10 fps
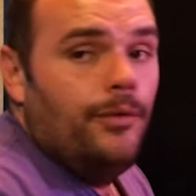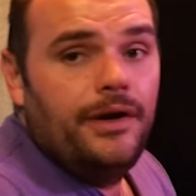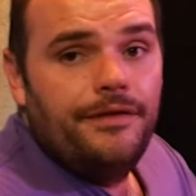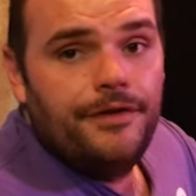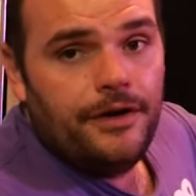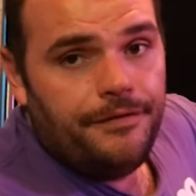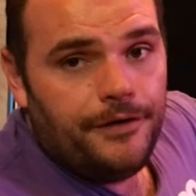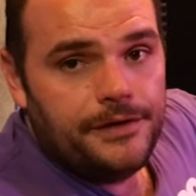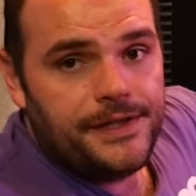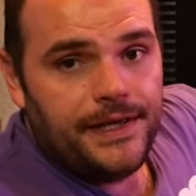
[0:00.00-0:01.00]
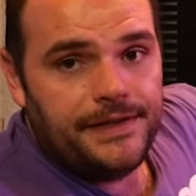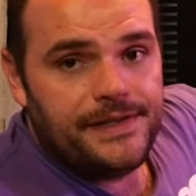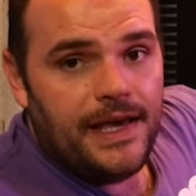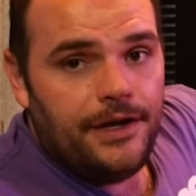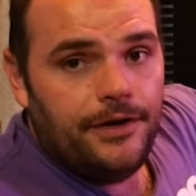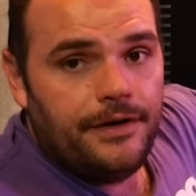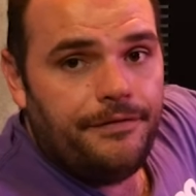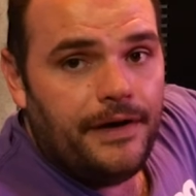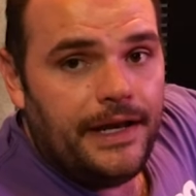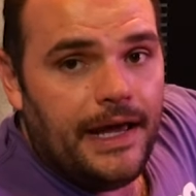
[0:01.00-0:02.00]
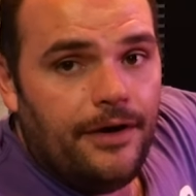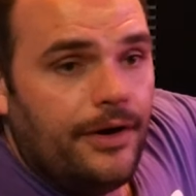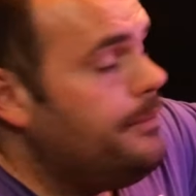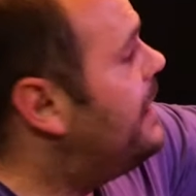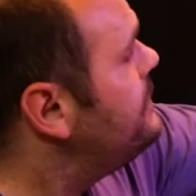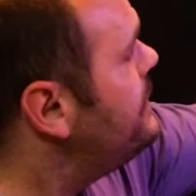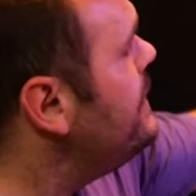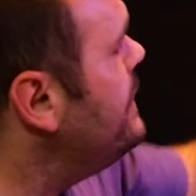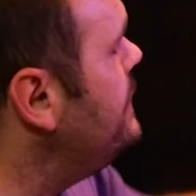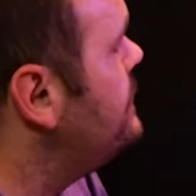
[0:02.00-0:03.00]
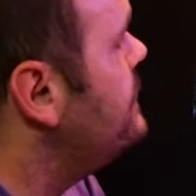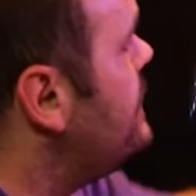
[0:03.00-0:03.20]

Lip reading: one of the very first things that you're going to find out about CDs is